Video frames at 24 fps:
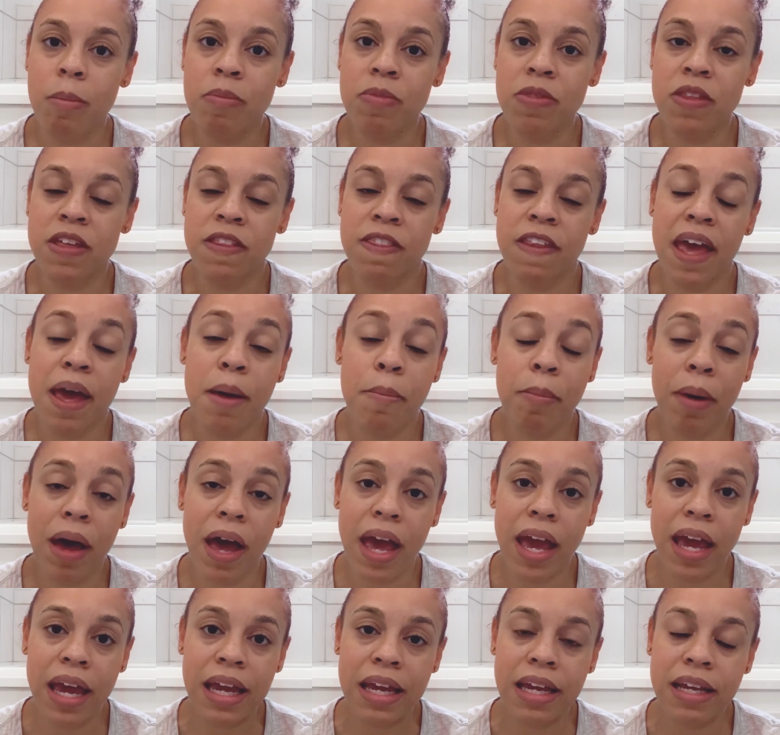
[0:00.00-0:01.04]
than that
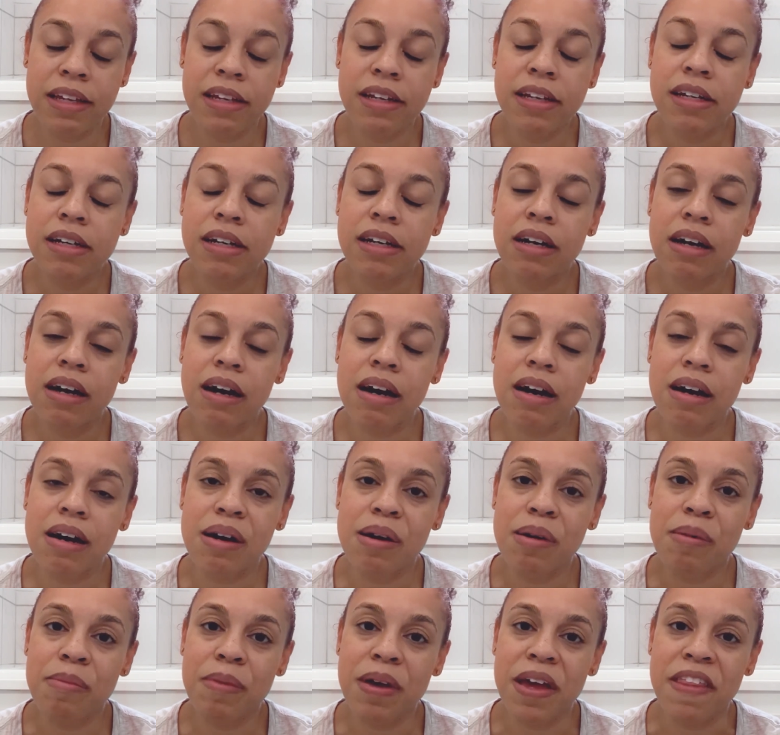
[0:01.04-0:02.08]
pain
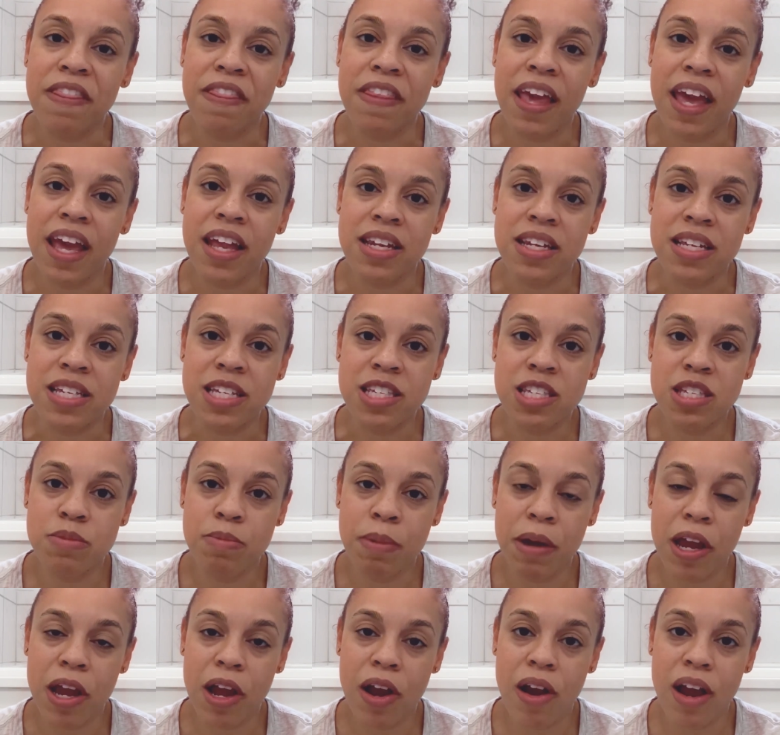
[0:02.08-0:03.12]
and that
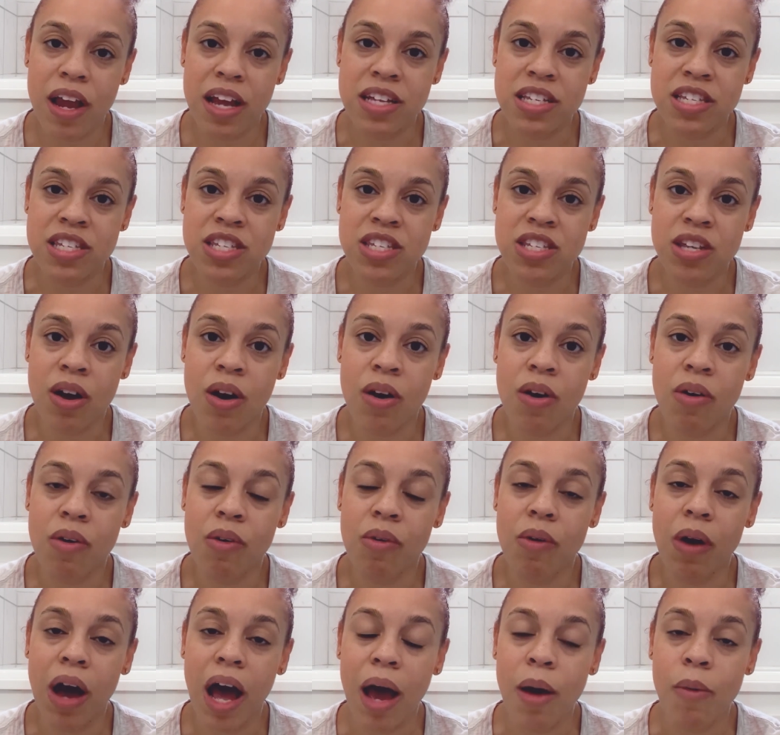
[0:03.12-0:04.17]
despair. And
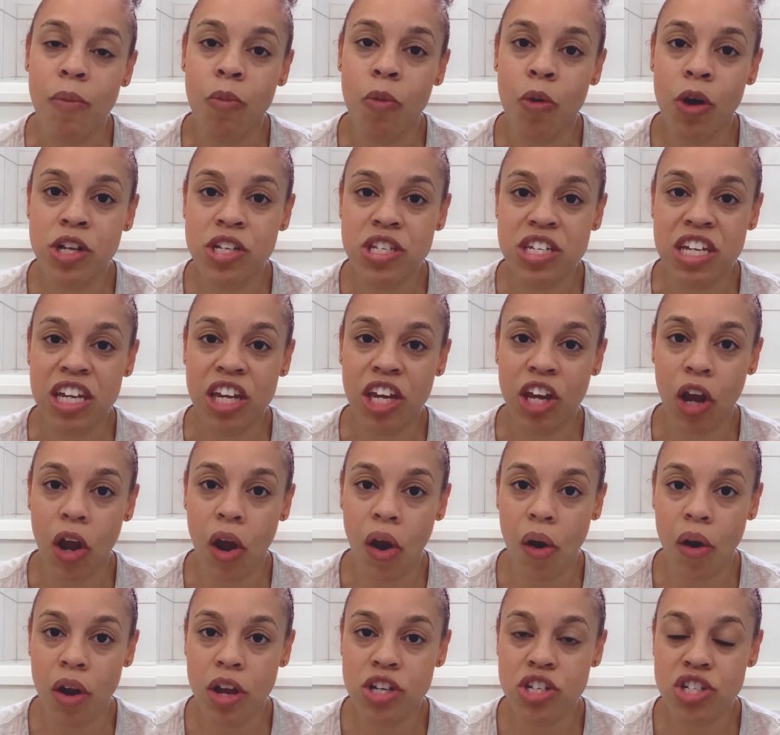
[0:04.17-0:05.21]
so I want to
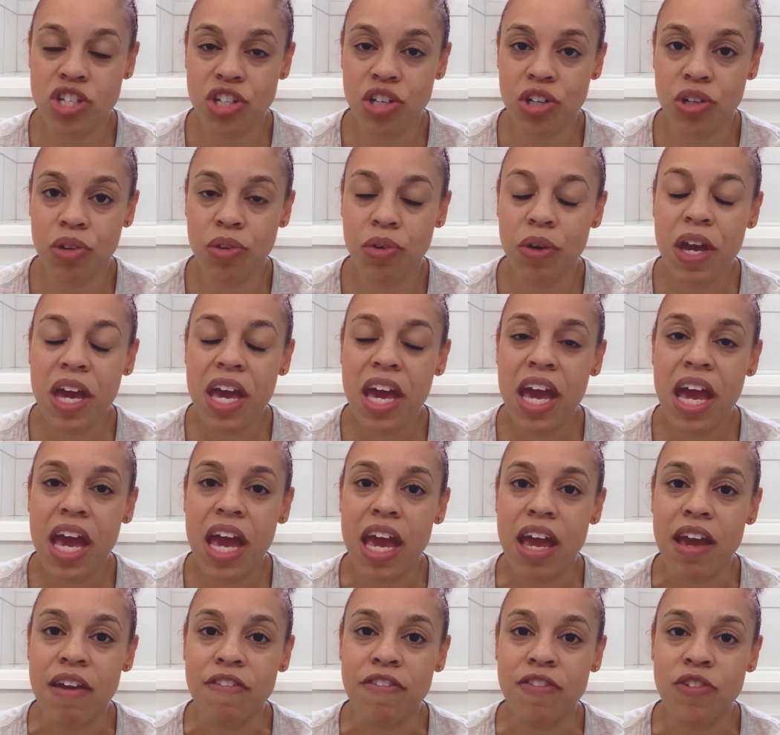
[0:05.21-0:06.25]
encourage you,
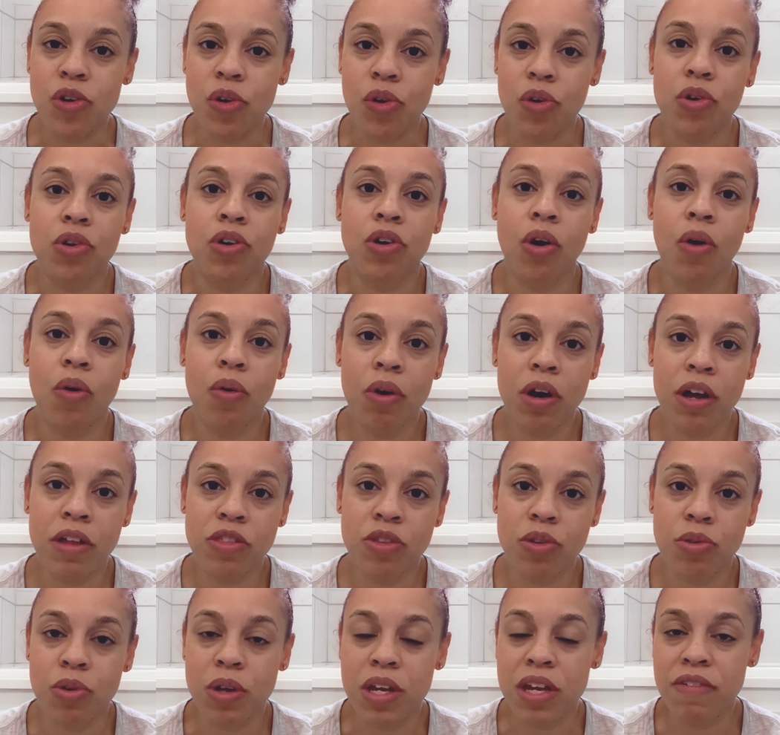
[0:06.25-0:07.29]
if you're going
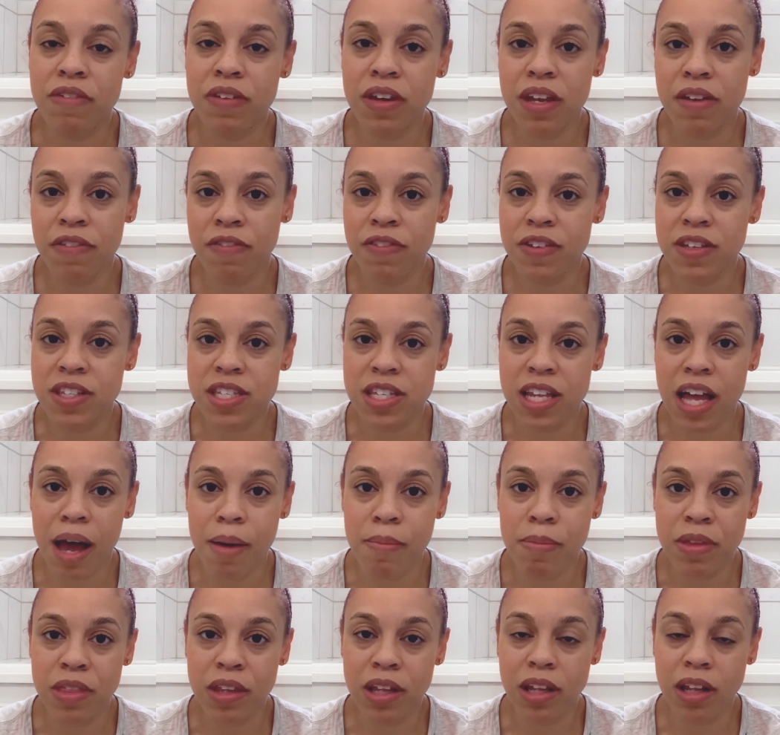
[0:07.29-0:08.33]
through, even if it's not
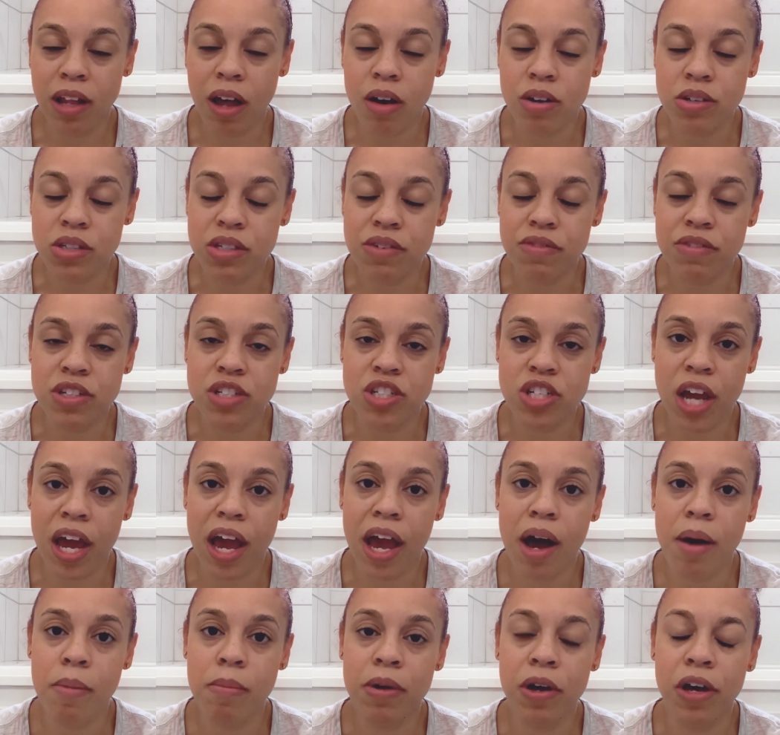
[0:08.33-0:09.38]
been the loss of a
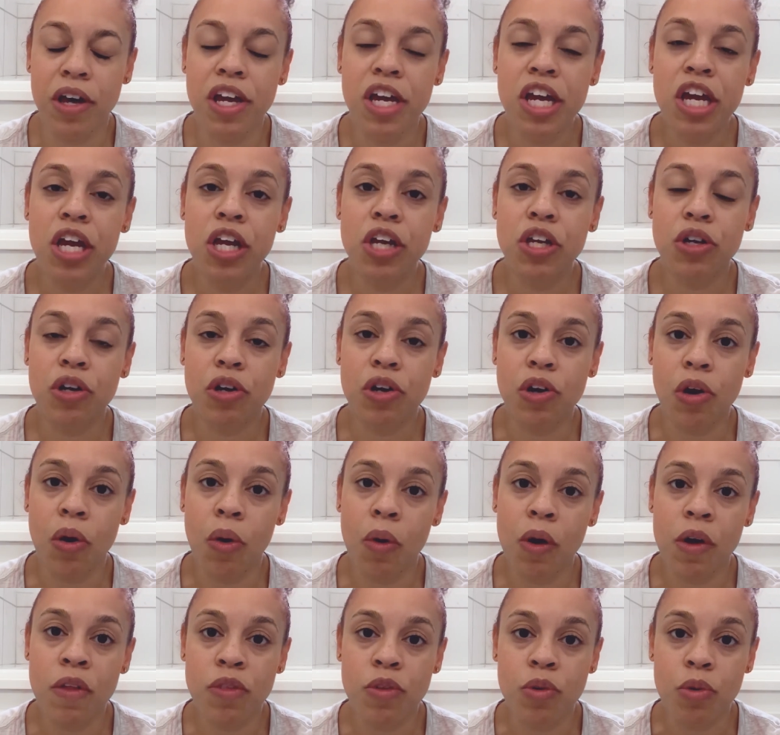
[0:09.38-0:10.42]
child, but you're
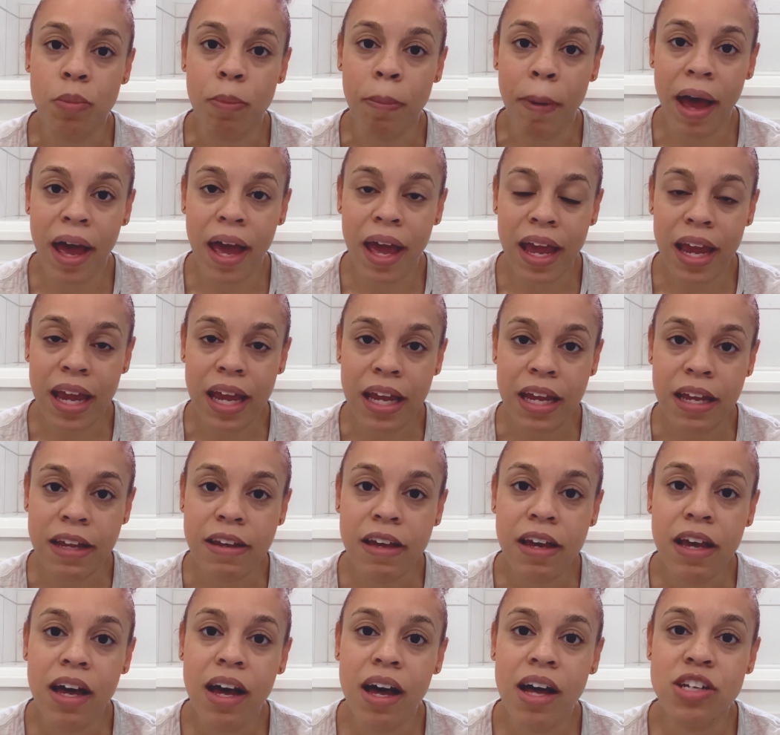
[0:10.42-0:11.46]
going through pain,
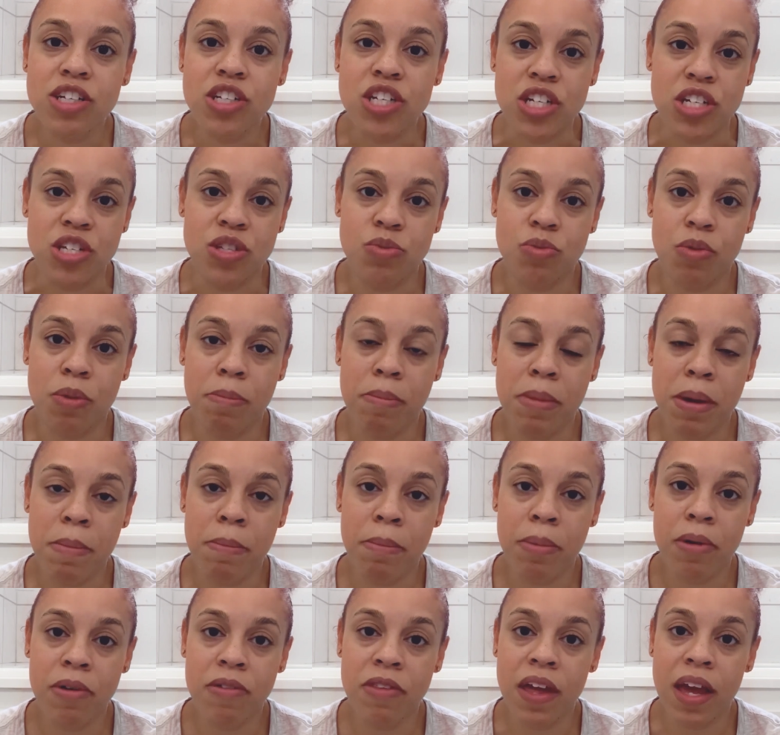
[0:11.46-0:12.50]
just
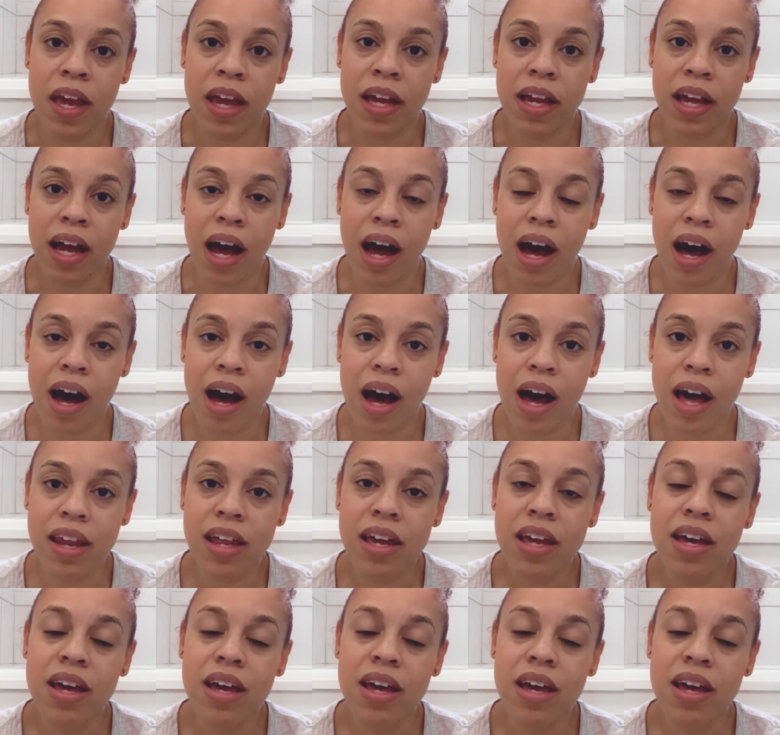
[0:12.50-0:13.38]
remember that God